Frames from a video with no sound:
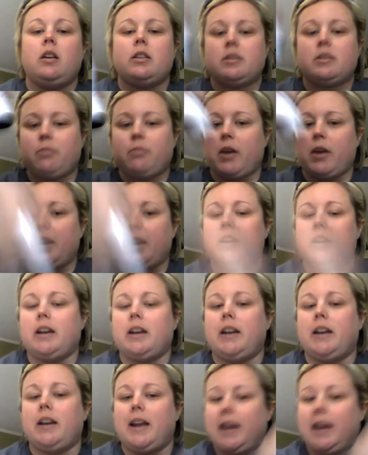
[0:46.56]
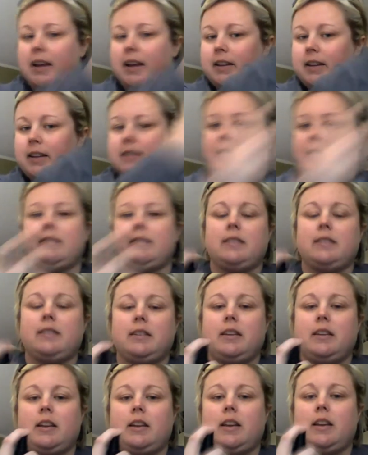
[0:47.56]
spray it in an X
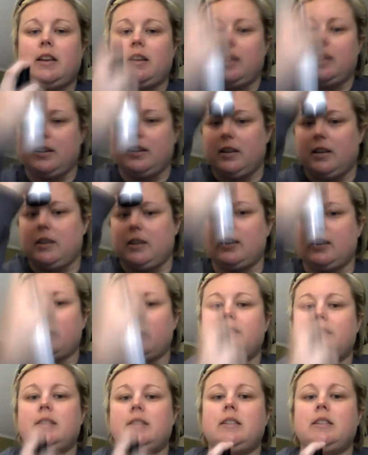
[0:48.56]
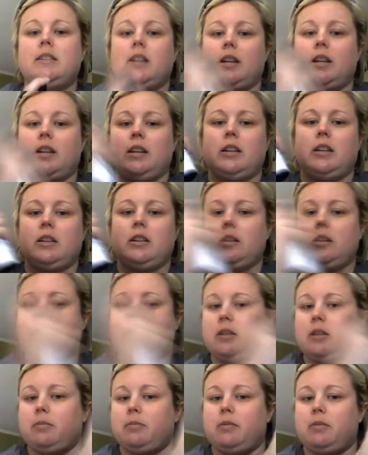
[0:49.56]
and then a T
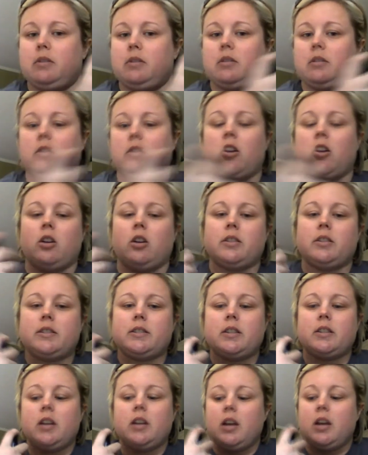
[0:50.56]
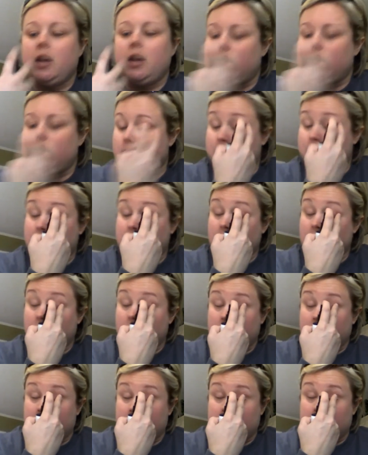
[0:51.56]
up and across, up and
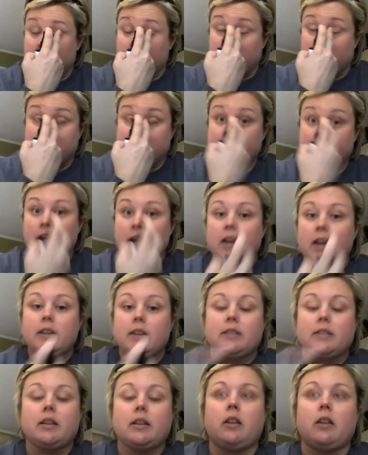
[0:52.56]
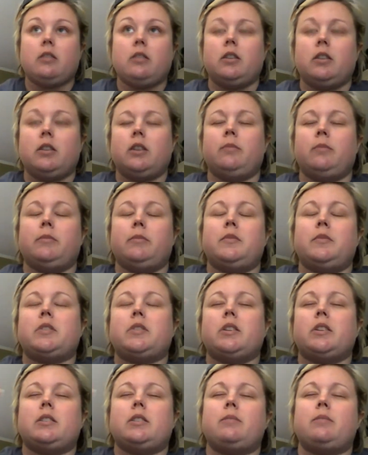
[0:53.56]
down and across. So I'm
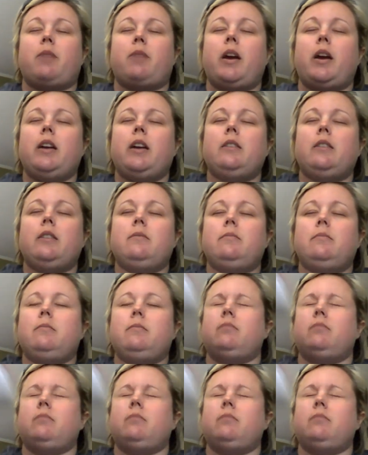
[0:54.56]
just going to spray it